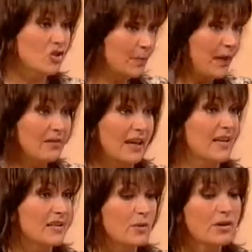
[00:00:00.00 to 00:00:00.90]
your pal Kate,
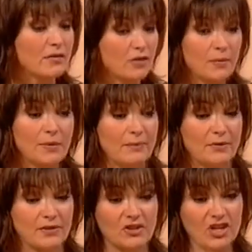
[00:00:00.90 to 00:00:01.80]
is one of the few
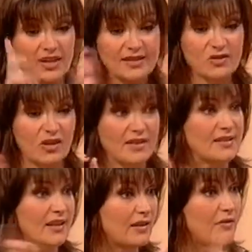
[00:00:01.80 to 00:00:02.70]
people that she gets a new
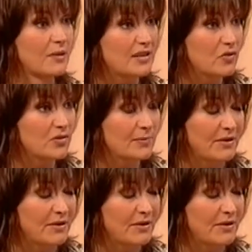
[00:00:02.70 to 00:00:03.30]
hairstyle and everybody talks